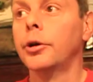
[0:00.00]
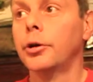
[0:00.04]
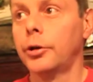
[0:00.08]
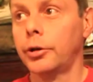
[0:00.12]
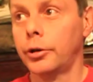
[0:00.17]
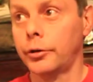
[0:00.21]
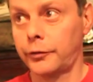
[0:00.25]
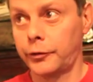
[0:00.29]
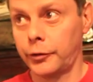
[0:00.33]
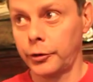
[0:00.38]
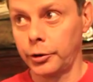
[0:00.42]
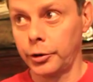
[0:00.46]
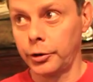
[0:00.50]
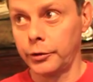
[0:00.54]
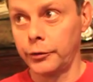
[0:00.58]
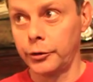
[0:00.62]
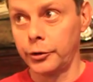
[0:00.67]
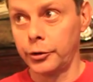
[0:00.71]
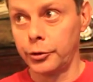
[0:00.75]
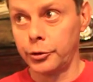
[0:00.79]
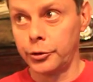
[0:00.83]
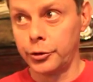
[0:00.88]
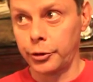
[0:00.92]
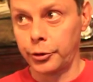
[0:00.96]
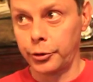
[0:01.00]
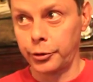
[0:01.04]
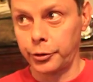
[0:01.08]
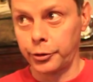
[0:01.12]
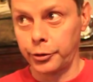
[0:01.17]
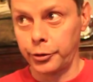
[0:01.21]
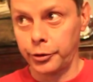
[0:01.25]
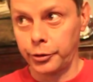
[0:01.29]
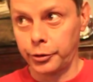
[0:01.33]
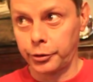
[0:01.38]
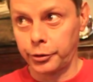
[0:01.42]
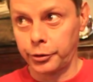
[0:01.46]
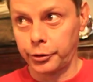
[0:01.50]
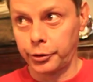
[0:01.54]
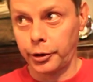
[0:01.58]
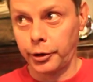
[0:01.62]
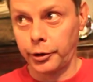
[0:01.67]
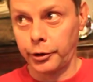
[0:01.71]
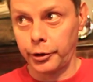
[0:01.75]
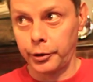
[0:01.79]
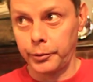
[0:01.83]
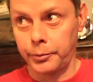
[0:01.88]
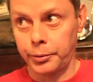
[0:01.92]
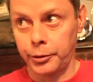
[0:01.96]
If you live in New Jersey, this is how
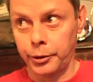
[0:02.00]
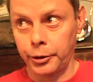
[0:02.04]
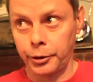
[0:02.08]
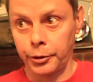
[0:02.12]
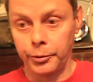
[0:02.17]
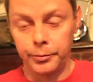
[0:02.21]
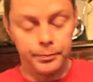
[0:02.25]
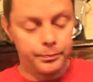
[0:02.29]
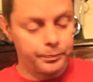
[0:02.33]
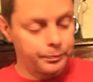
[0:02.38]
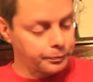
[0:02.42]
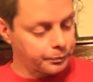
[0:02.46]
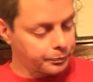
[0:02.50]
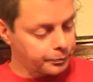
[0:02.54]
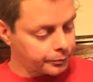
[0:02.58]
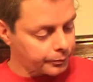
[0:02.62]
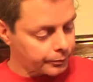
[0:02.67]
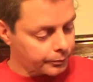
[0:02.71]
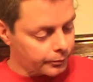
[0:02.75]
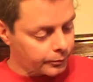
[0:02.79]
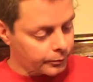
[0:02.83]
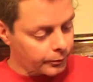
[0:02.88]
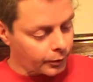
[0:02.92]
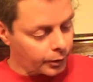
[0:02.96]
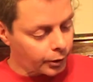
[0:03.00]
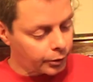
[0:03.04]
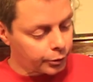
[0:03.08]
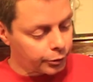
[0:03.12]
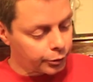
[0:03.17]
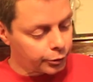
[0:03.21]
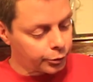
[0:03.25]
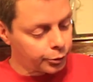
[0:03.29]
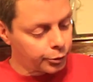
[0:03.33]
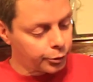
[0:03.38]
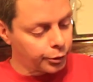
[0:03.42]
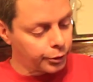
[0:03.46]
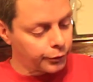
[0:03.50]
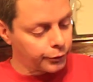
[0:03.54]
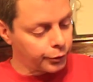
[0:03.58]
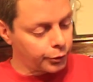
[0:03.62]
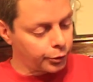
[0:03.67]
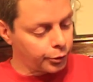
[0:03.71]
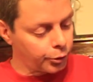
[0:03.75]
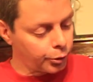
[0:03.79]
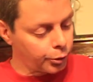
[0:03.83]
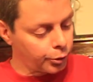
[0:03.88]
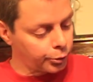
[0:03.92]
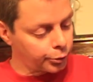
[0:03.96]
they pin it. They do give you the
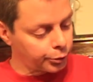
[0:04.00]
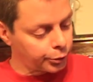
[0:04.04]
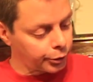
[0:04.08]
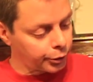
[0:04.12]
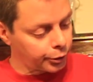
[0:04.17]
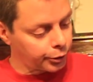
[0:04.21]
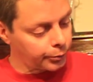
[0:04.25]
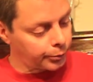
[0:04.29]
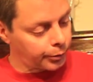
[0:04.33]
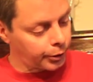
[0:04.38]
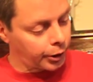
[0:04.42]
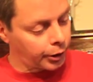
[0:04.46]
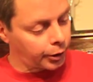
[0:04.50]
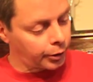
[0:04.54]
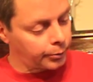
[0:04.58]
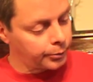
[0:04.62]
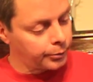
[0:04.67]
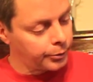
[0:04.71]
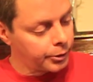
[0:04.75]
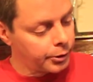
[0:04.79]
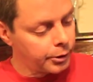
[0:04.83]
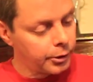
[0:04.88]
holes on the bottom.